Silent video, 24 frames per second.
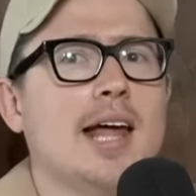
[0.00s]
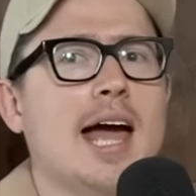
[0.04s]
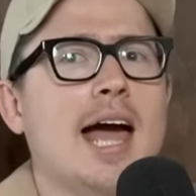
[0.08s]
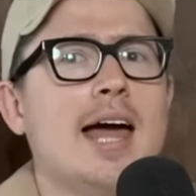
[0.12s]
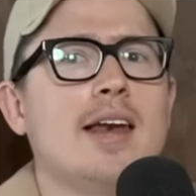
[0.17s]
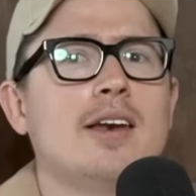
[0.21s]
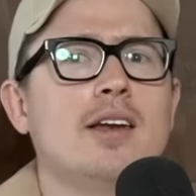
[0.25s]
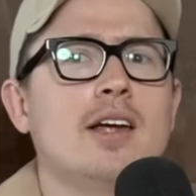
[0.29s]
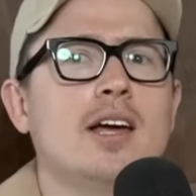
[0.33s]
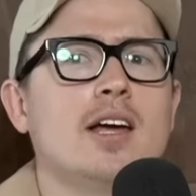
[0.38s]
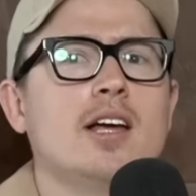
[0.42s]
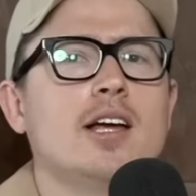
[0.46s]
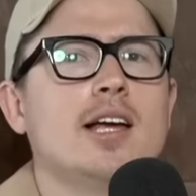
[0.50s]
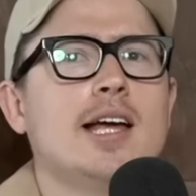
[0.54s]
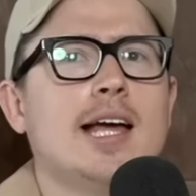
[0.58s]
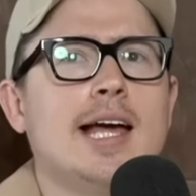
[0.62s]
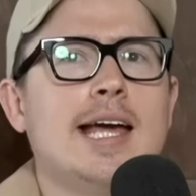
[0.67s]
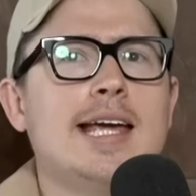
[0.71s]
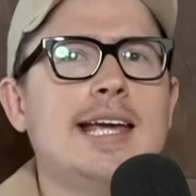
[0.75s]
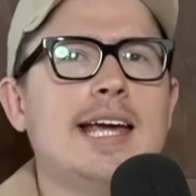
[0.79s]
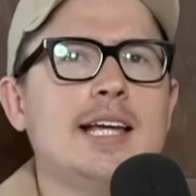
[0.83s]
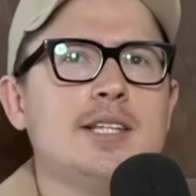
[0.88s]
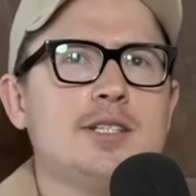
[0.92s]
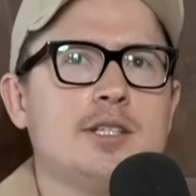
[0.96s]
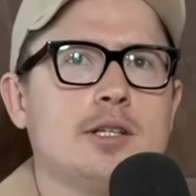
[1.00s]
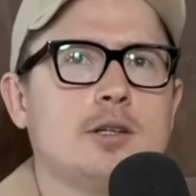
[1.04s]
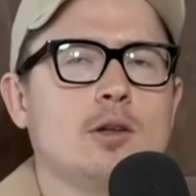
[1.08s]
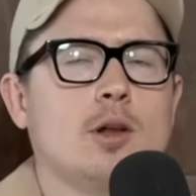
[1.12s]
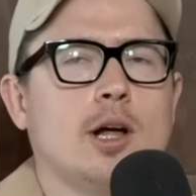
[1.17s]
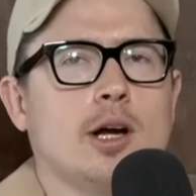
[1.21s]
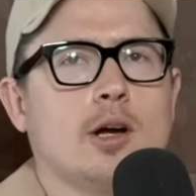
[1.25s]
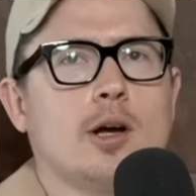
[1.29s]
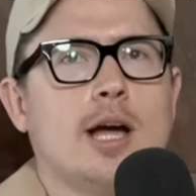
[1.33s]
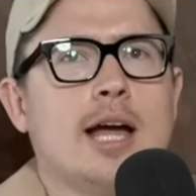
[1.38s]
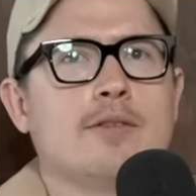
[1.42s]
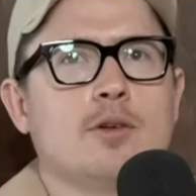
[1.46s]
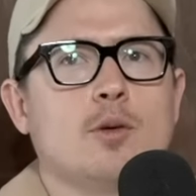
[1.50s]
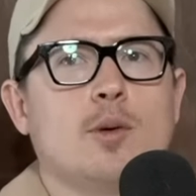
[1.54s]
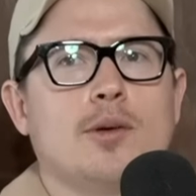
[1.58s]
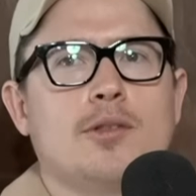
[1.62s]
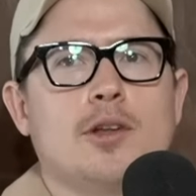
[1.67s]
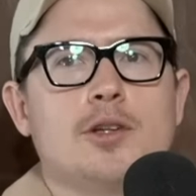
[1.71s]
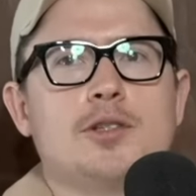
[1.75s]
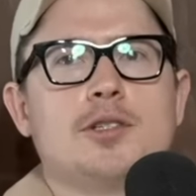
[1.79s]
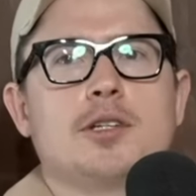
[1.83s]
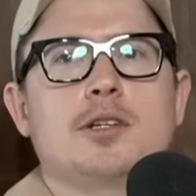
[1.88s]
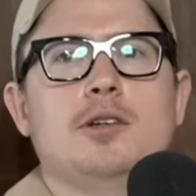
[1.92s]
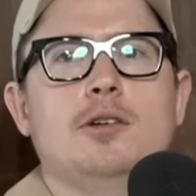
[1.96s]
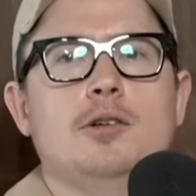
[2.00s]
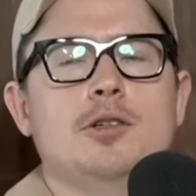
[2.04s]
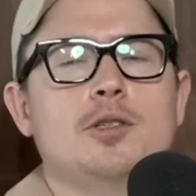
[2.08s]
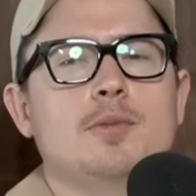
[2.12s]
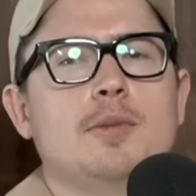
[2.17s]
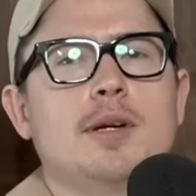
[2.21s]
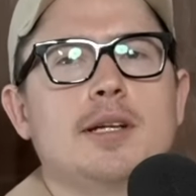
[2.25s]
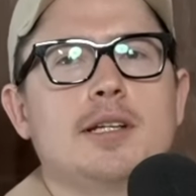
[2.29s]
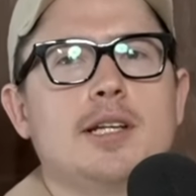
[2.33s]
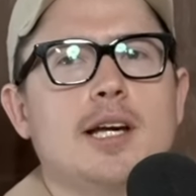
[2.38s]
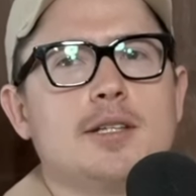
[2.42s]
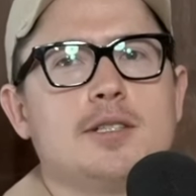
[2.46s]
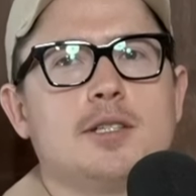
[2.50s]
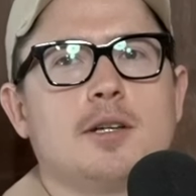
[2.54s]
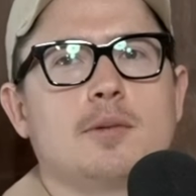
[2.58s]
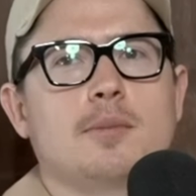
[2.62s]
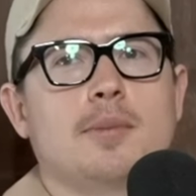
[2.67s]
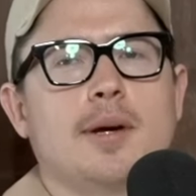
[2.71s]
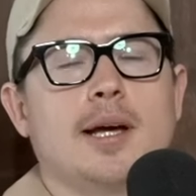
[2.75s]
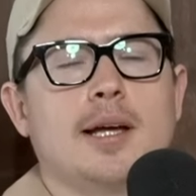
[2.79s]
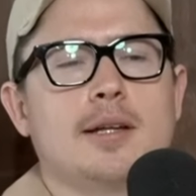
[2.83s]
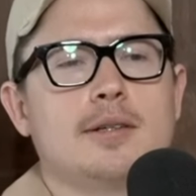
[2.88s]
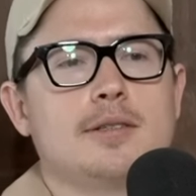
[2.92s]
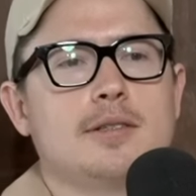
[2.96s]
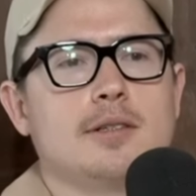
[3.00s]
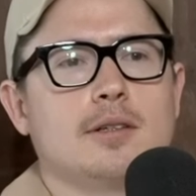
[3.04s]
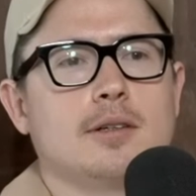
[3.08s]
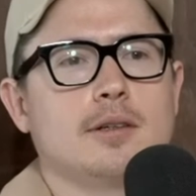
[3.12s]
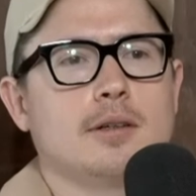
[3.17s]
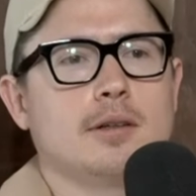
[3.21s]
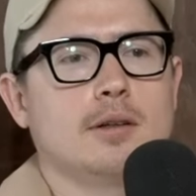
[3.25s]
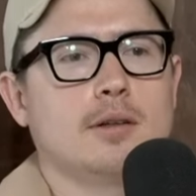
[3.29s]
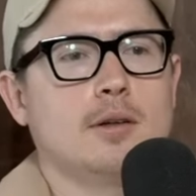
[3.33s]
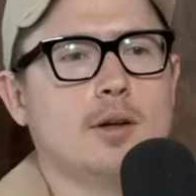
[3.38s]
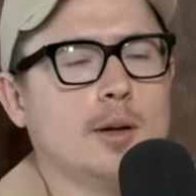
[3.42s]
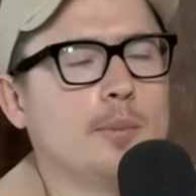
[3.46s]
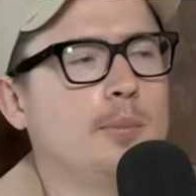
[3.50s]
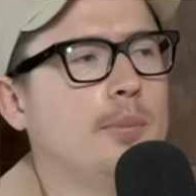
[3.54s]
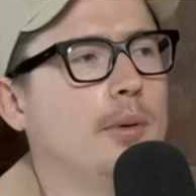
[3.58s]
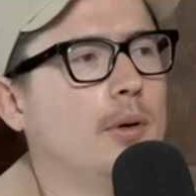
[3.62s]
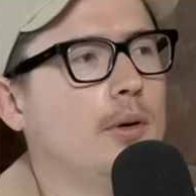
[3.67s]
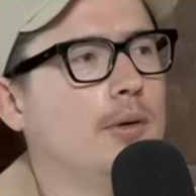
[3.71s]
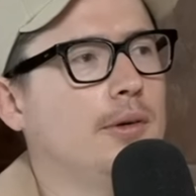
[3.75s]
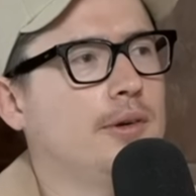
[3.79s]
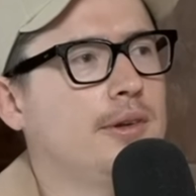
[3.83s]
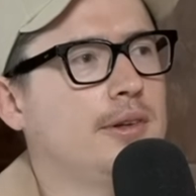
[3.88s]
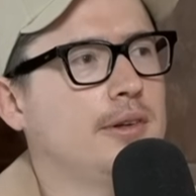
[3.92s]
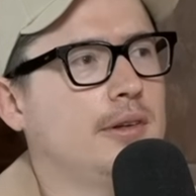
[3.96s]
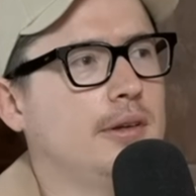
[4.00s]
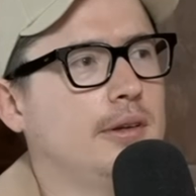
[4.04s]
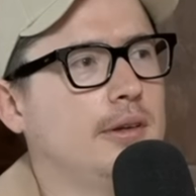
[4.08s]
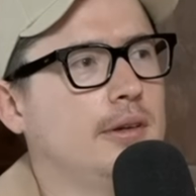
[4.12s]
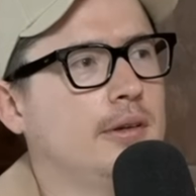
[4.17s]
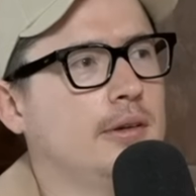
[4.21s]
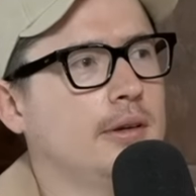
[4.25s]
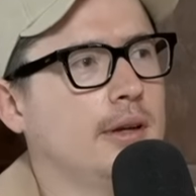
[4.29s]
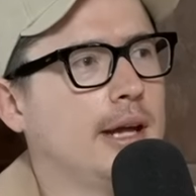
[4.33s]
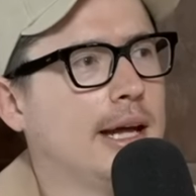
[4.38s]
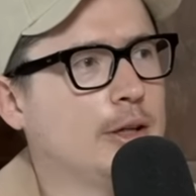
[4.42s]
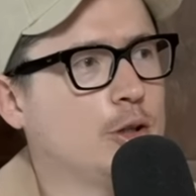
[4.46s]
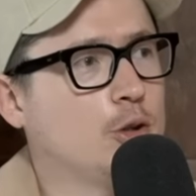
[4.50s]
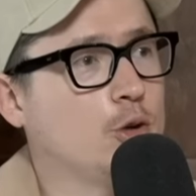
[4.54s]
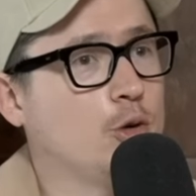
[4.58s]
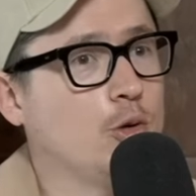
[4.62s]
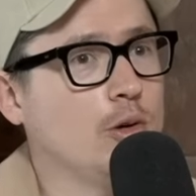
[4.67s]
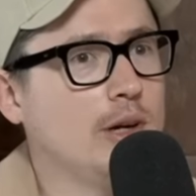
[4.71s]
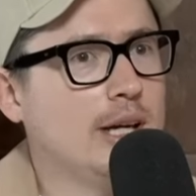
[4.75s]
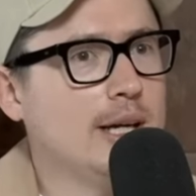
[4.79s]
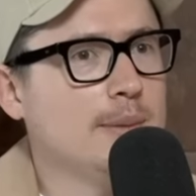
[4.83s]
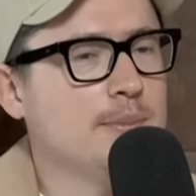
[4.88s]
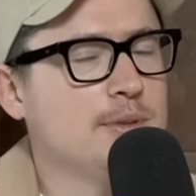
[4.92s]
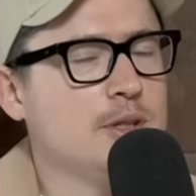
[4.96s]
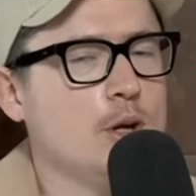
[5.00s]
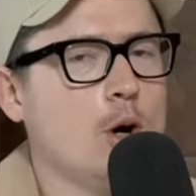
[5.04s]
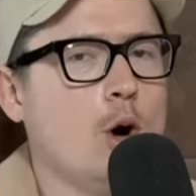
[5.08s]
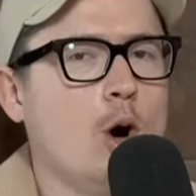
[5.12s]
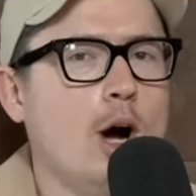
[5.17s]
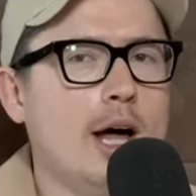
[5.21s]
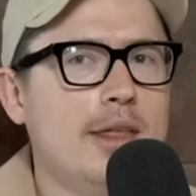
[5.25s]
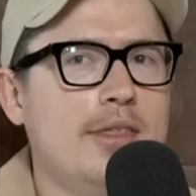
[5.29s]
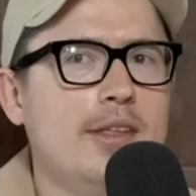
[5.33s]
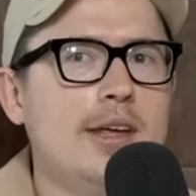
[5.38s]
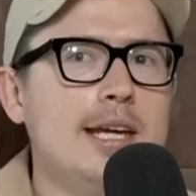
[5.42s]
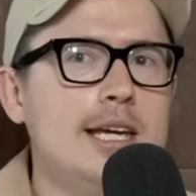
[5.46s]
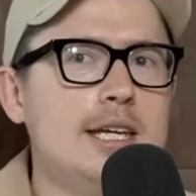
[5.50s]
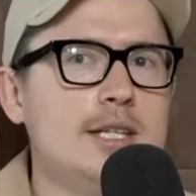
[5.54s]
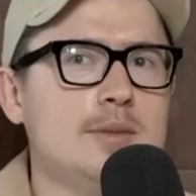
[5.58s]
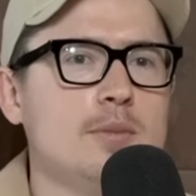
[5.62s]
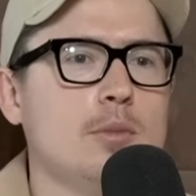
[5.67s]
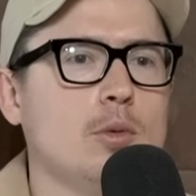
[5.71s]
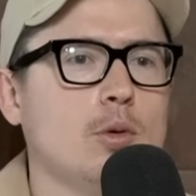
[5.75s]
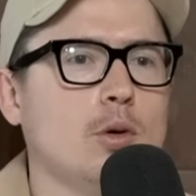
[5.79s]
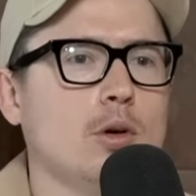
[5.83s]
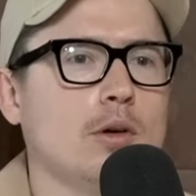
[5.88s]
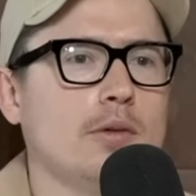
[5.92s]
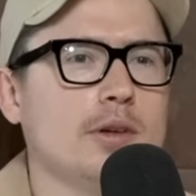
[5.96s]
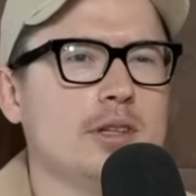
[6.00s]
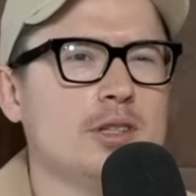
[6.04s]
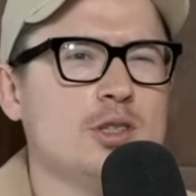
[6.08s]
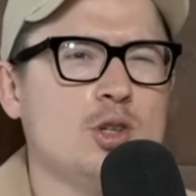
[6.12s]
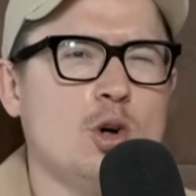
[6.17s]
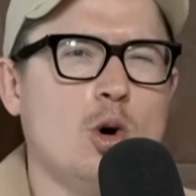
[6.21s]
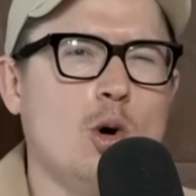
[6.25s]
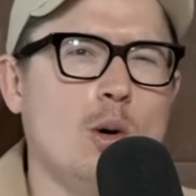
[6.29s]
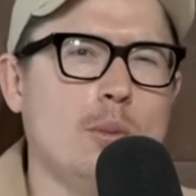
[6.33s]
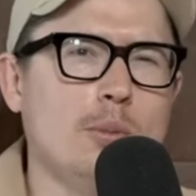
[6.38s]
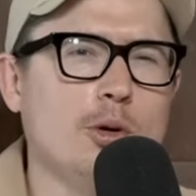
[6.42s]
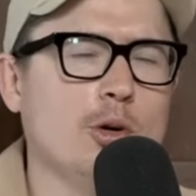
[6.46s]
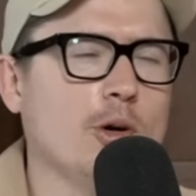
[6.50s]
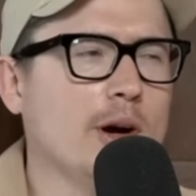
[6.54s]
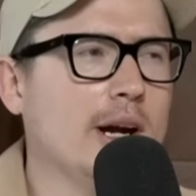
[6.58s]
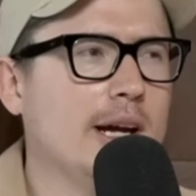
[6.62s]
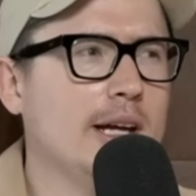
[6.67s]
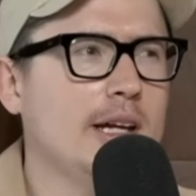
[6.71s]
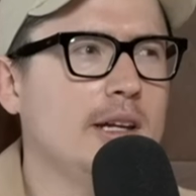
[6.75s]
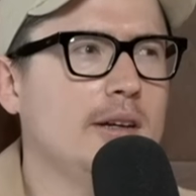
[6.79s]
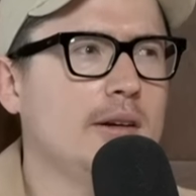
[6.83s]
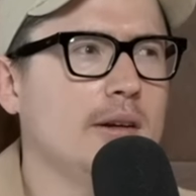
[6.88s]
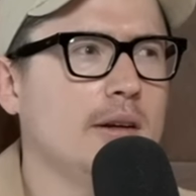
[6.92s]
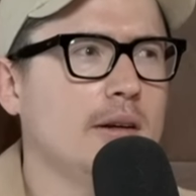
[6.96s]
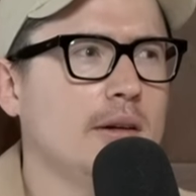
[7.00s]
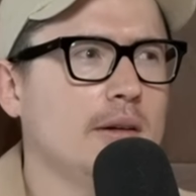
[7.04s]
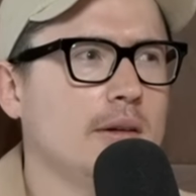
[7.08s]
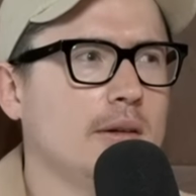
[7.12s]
And he gets like everyone that's a huge mid gets compared to like Bont and and Cripps. I think he's more of a Tom Green.